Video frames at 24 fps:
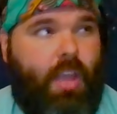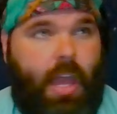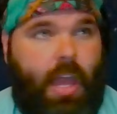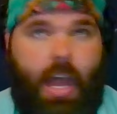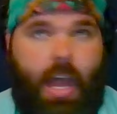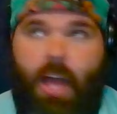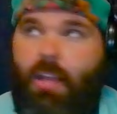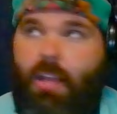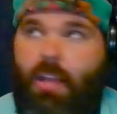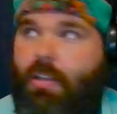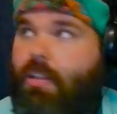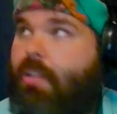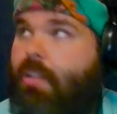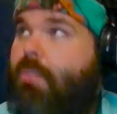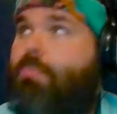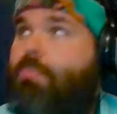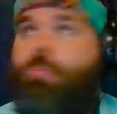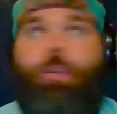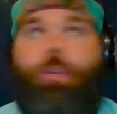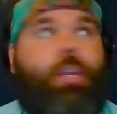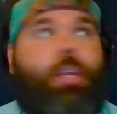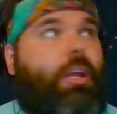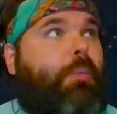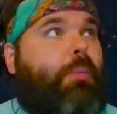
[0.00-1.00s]
I'll
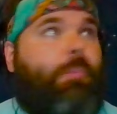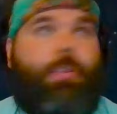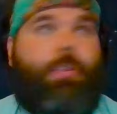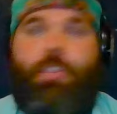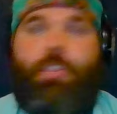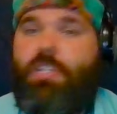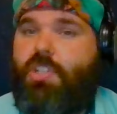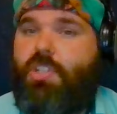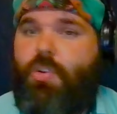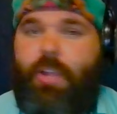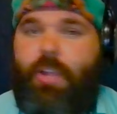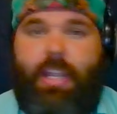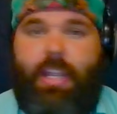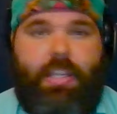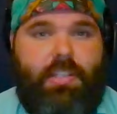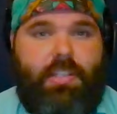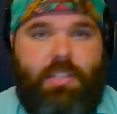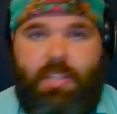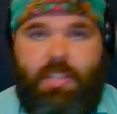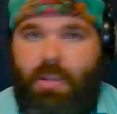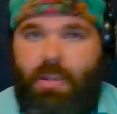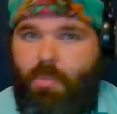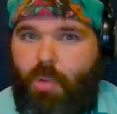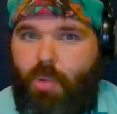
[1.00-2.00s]
put it up on the screen
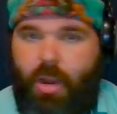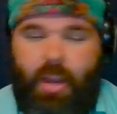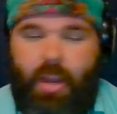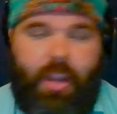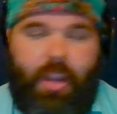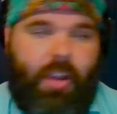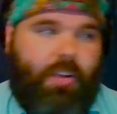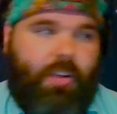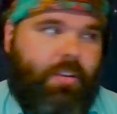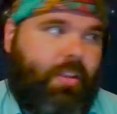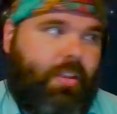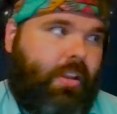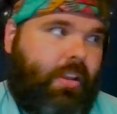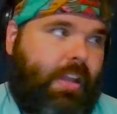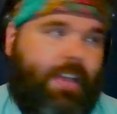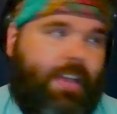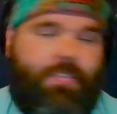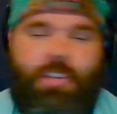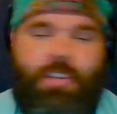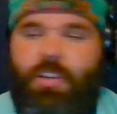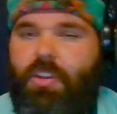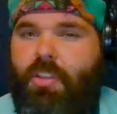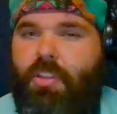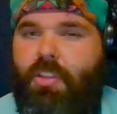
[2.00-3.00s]
somewhere here to the
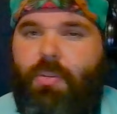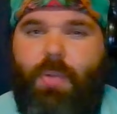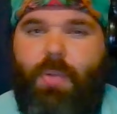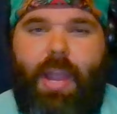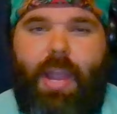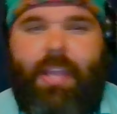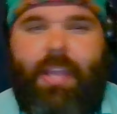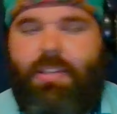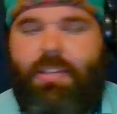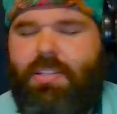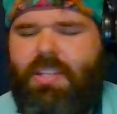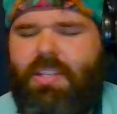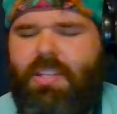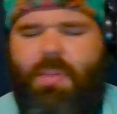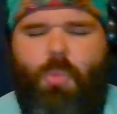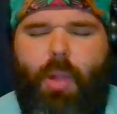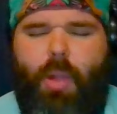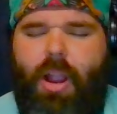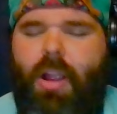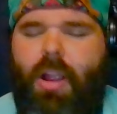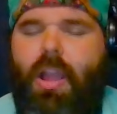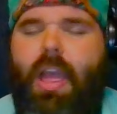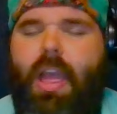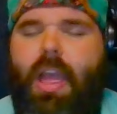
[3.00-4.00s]
left or to the right,
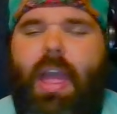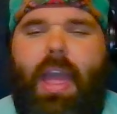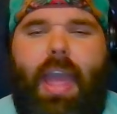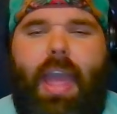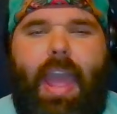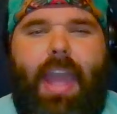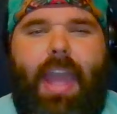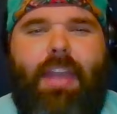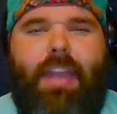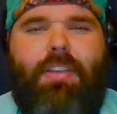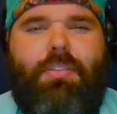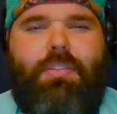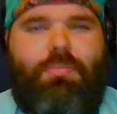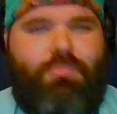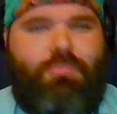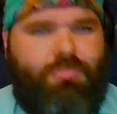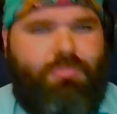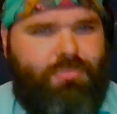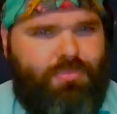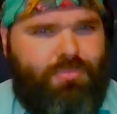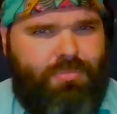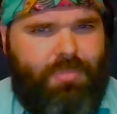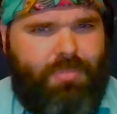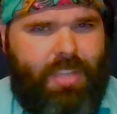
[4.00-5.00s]
somewhere, and
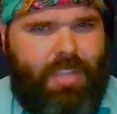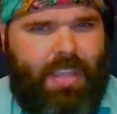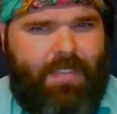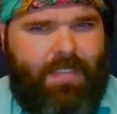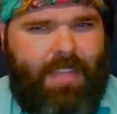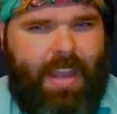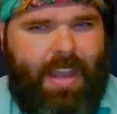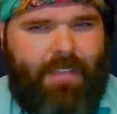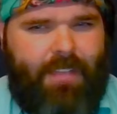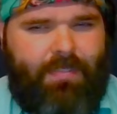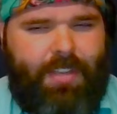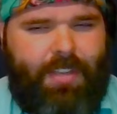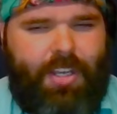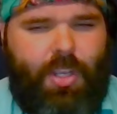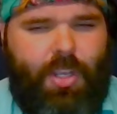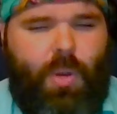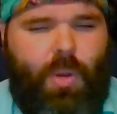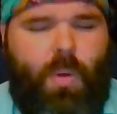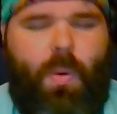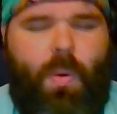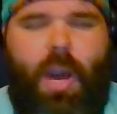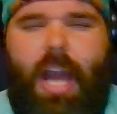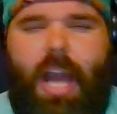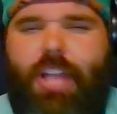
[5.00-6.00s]
give that video
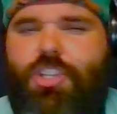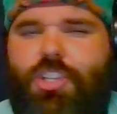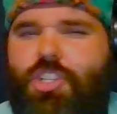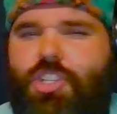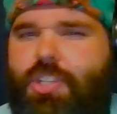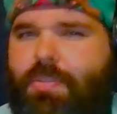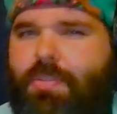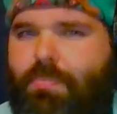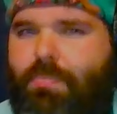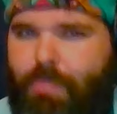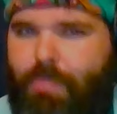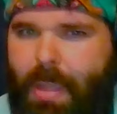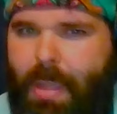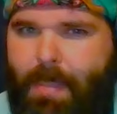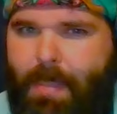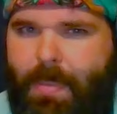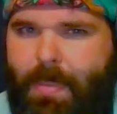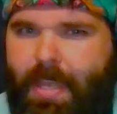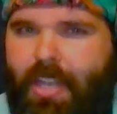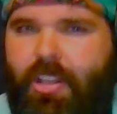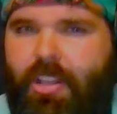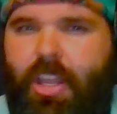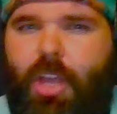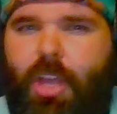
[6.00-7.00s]
a watch.
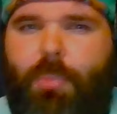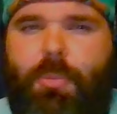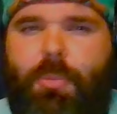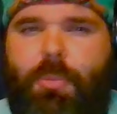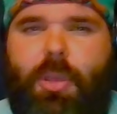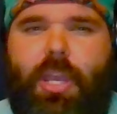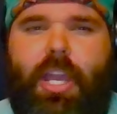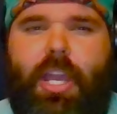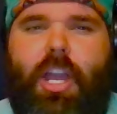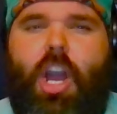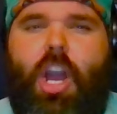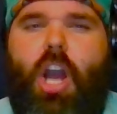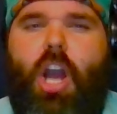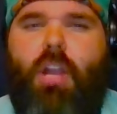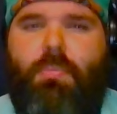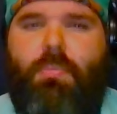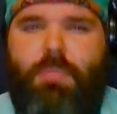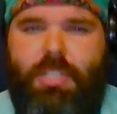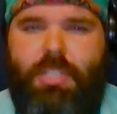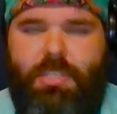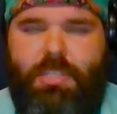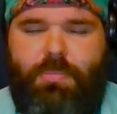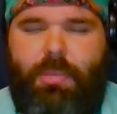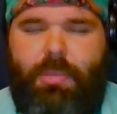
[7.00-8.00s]
Maybe that'll help you get caught
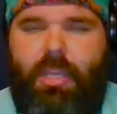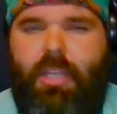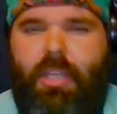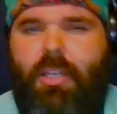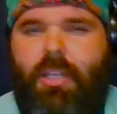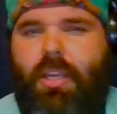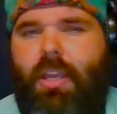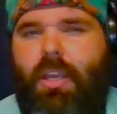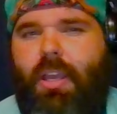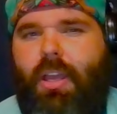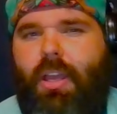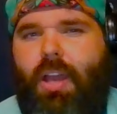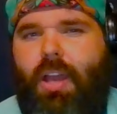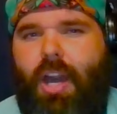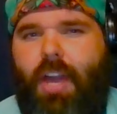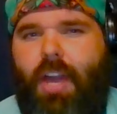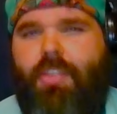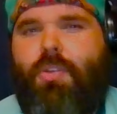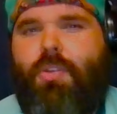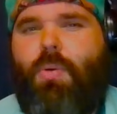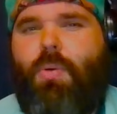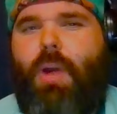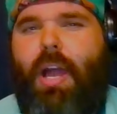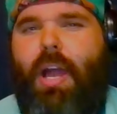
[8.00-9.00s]
up to speed.
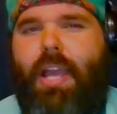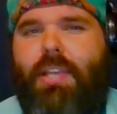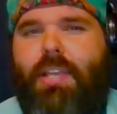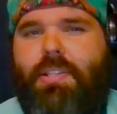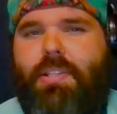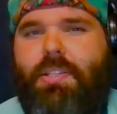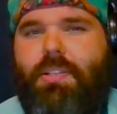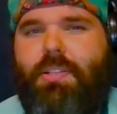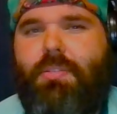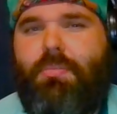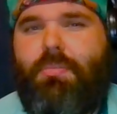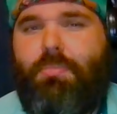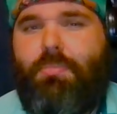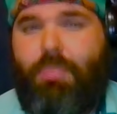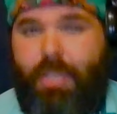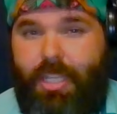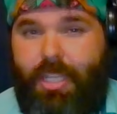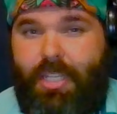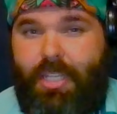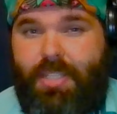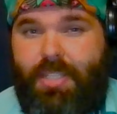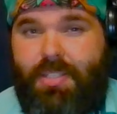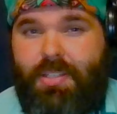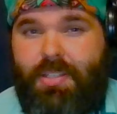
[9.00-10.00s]
Otherwise,
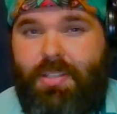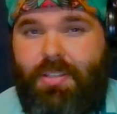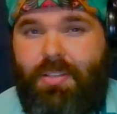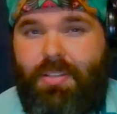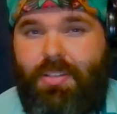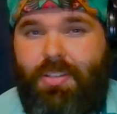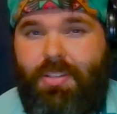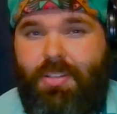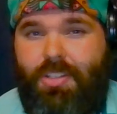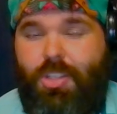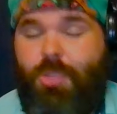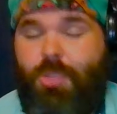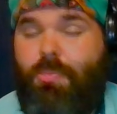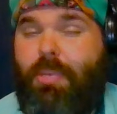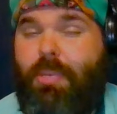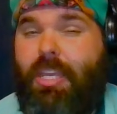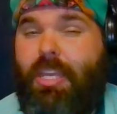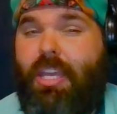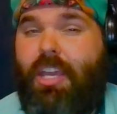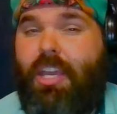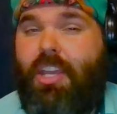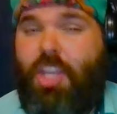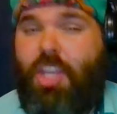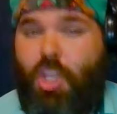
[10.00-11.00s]
please do
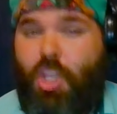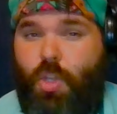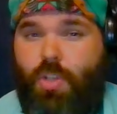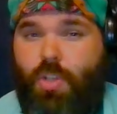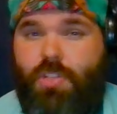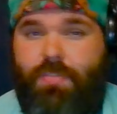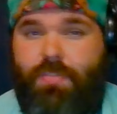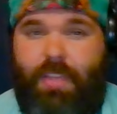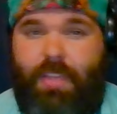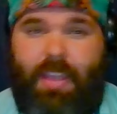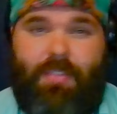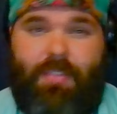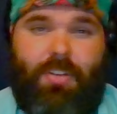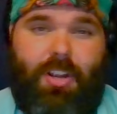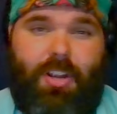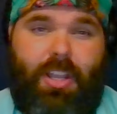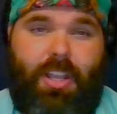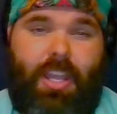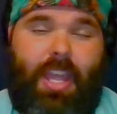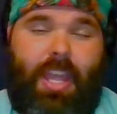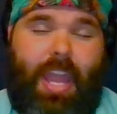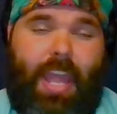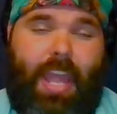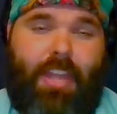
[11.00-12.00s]
me a huge favor
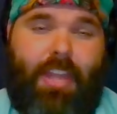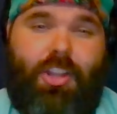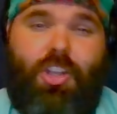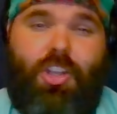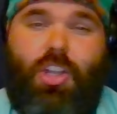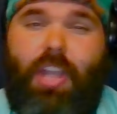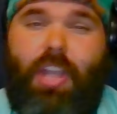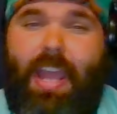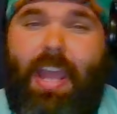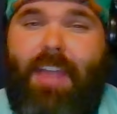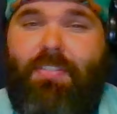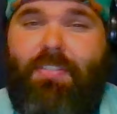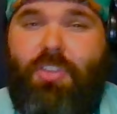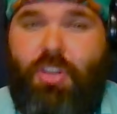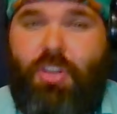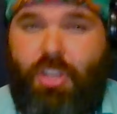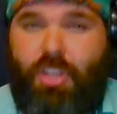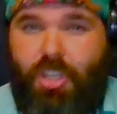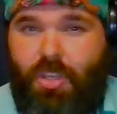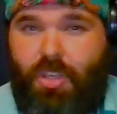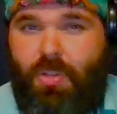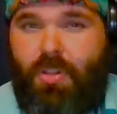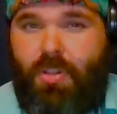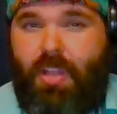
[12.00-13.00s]
and look after
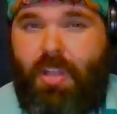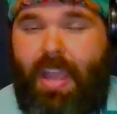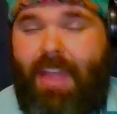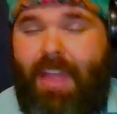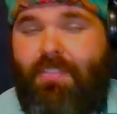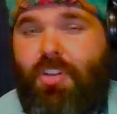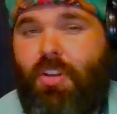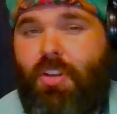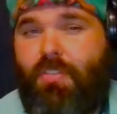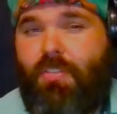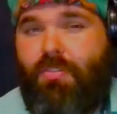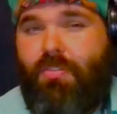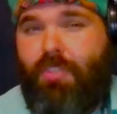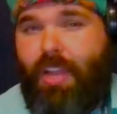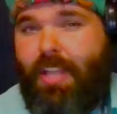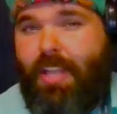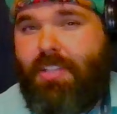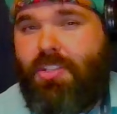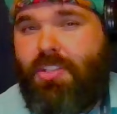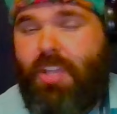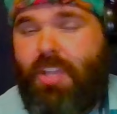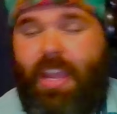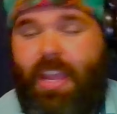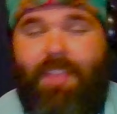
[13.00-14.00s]
you, look after your
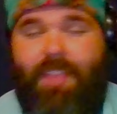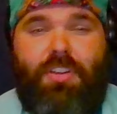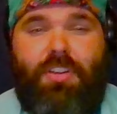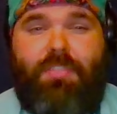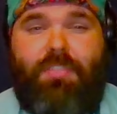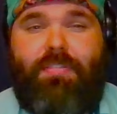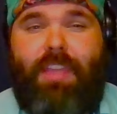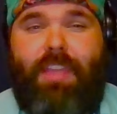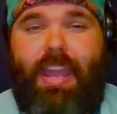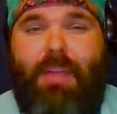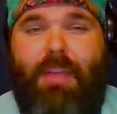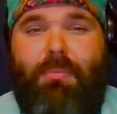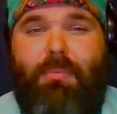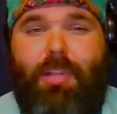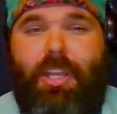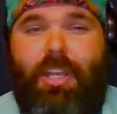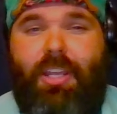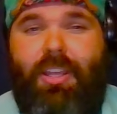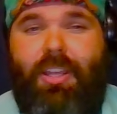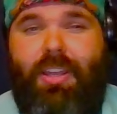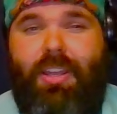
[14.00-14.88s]
friends, look after your family,